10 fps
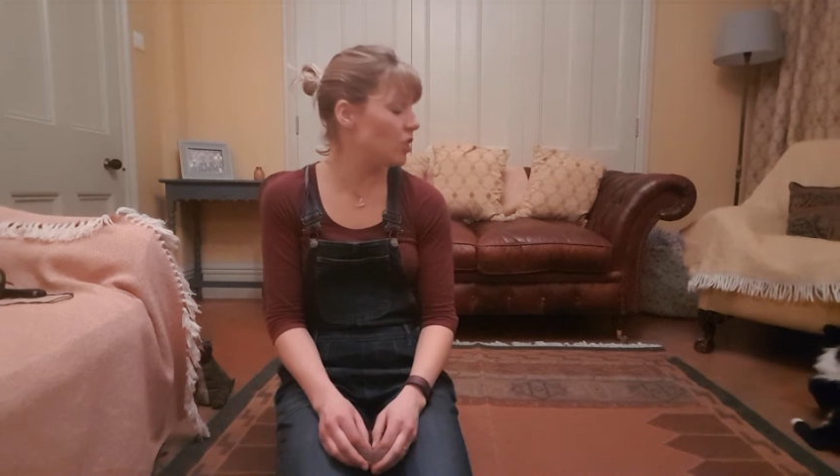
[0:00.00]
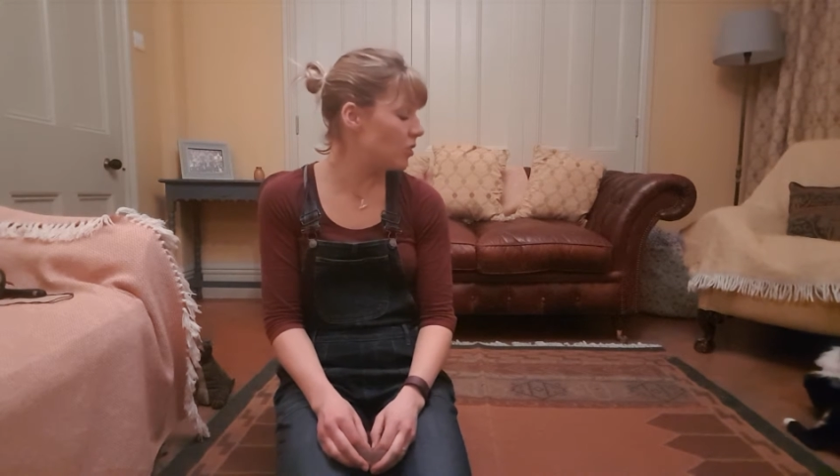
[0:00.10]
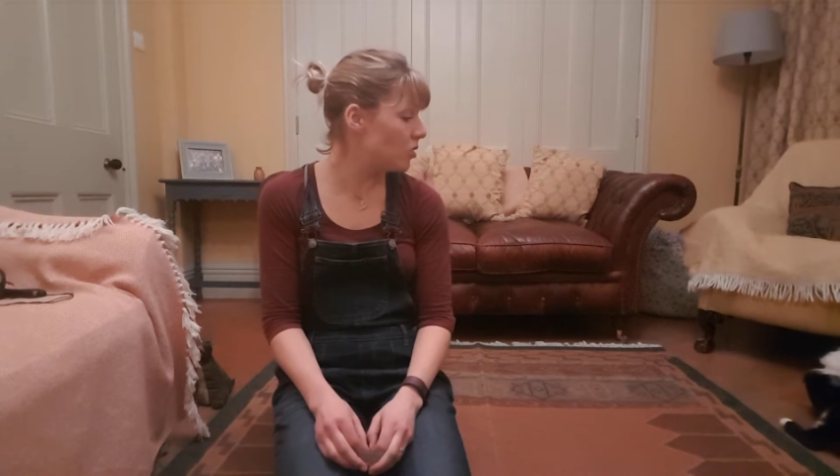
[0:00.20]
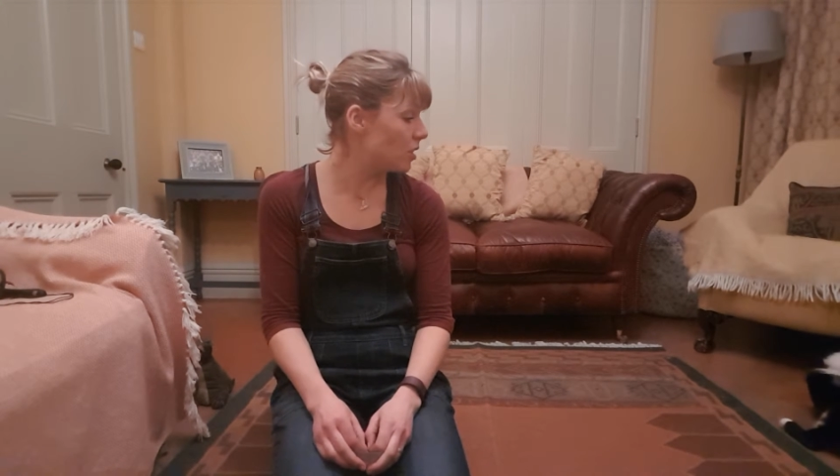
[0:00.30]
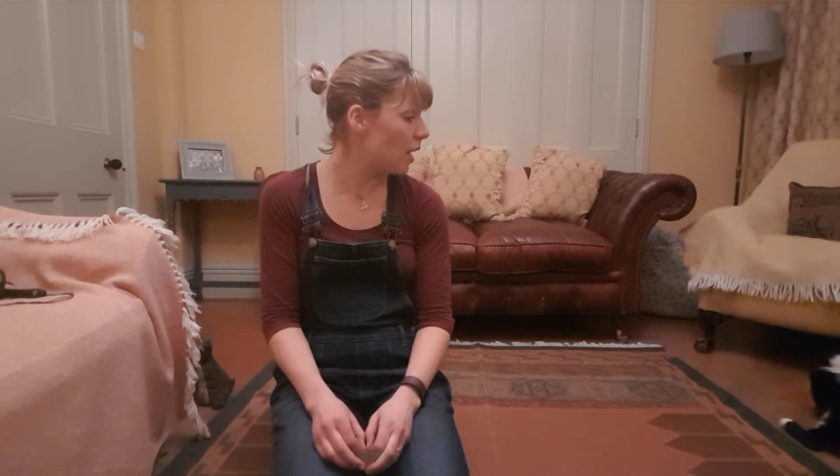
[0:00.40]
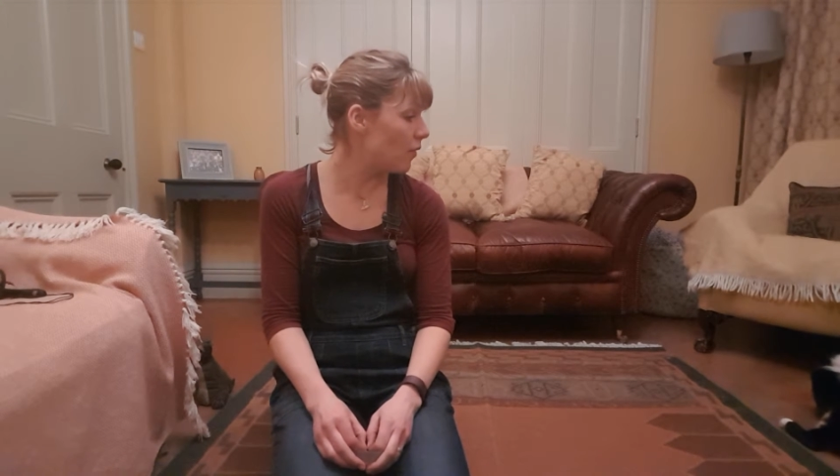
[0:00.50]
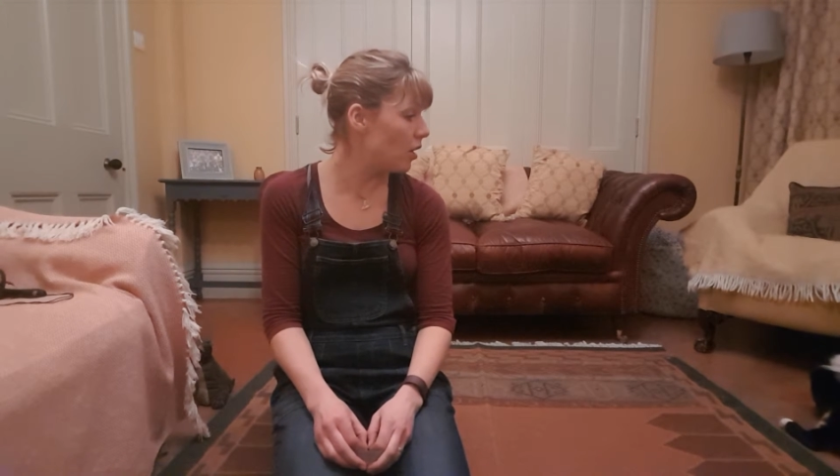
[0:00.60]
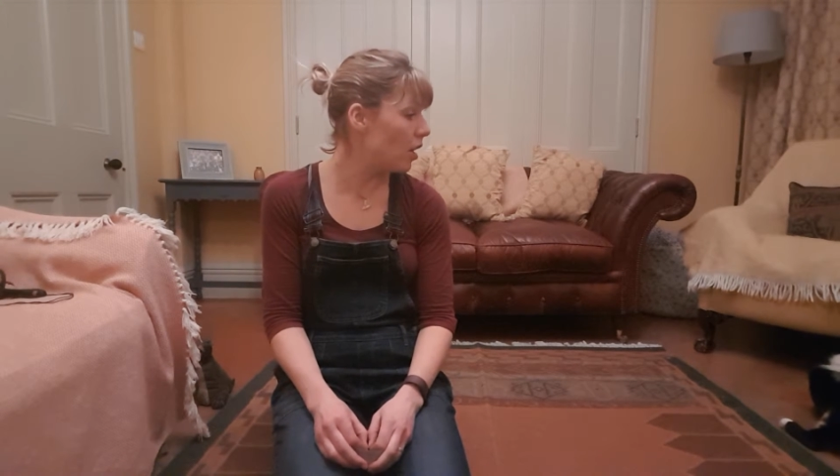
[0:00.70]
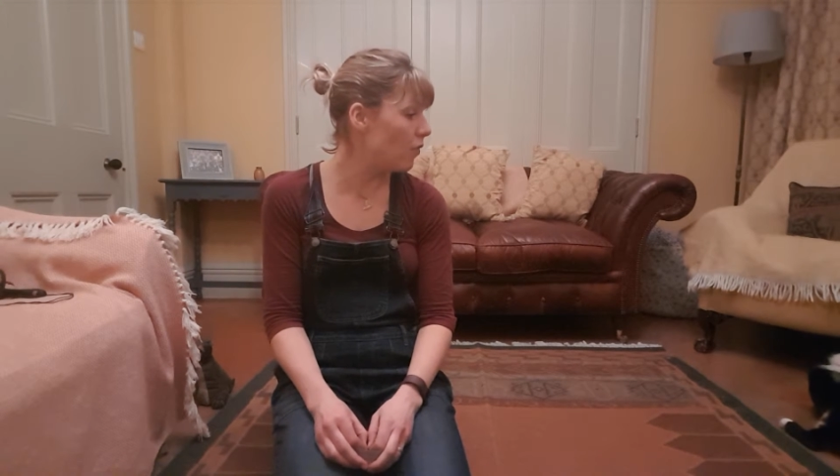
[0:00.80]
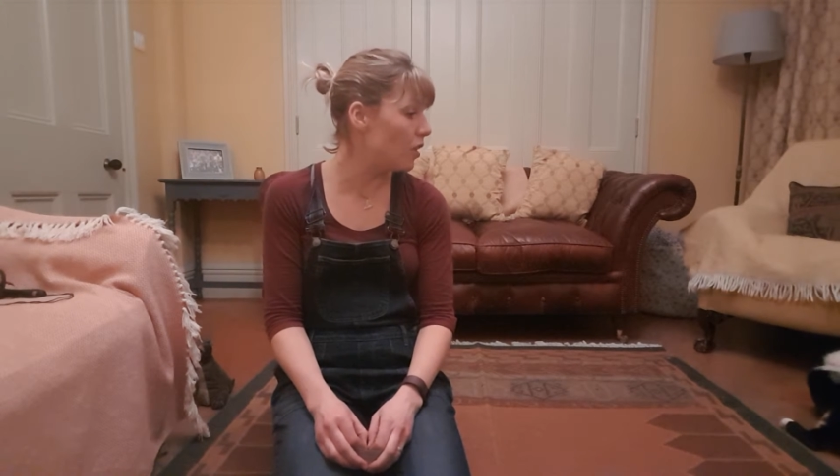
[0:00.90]
she's just having
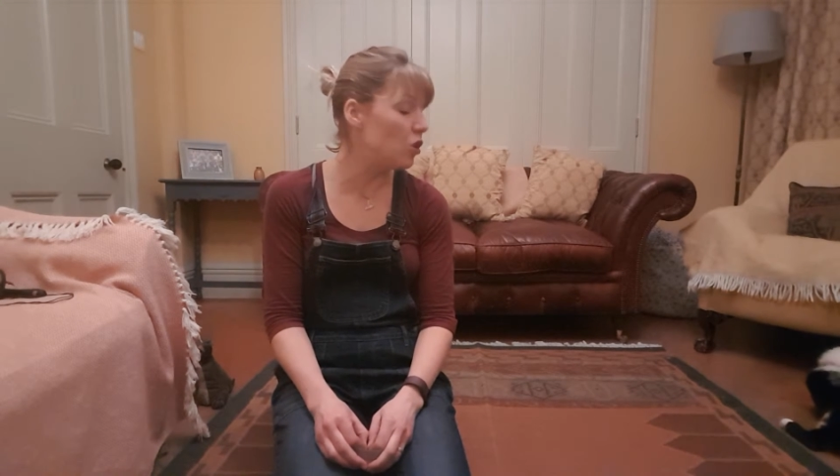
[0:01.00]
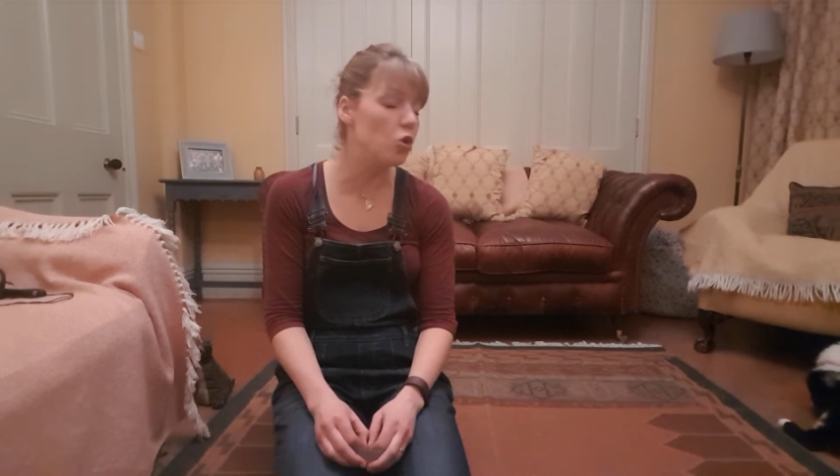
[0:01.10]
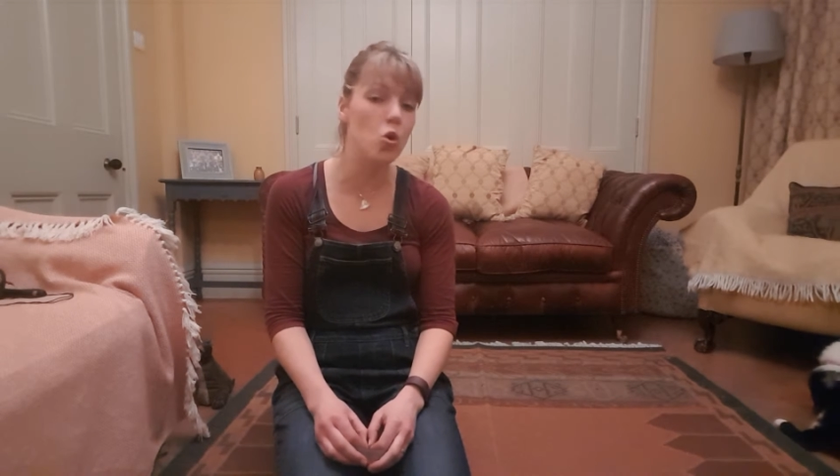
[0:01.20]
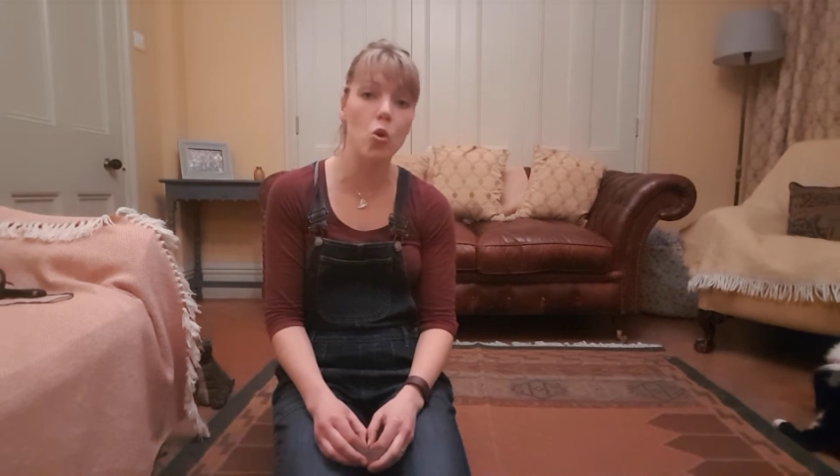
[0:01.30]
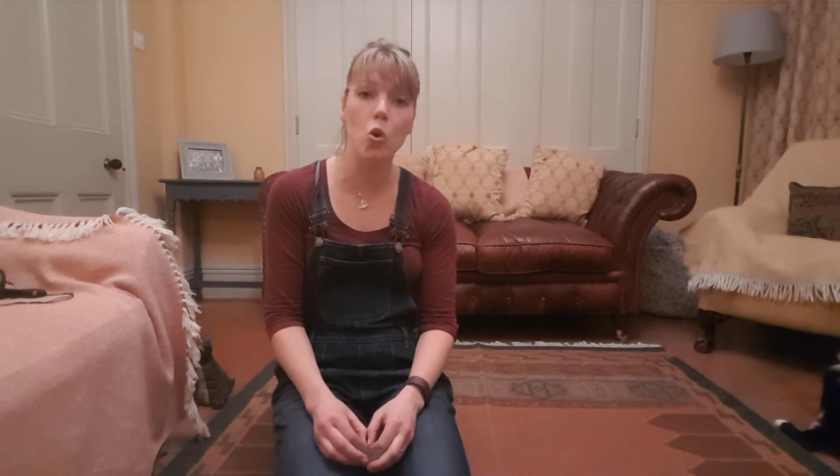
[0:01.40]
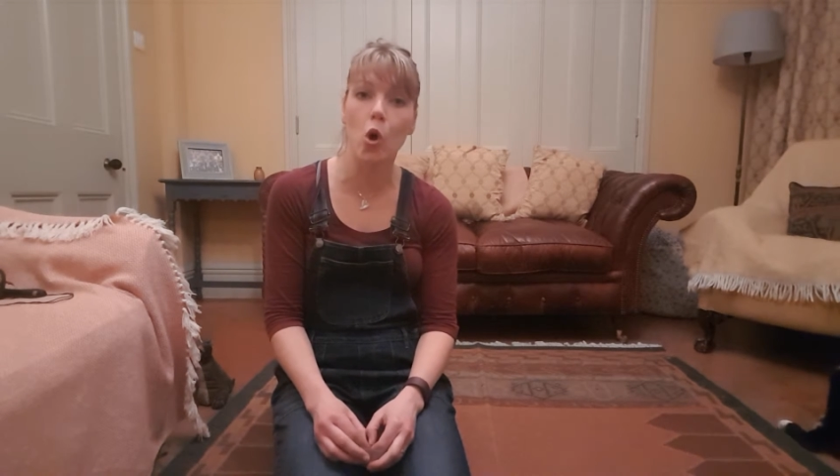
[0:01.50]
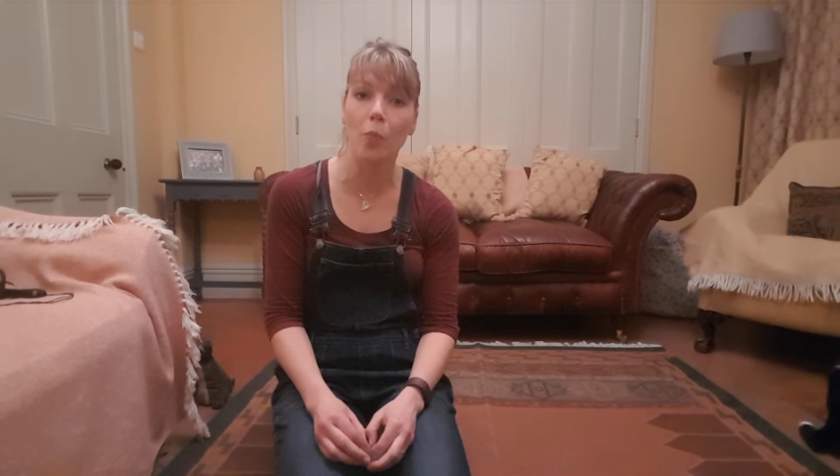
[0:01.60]
a lovely gnaw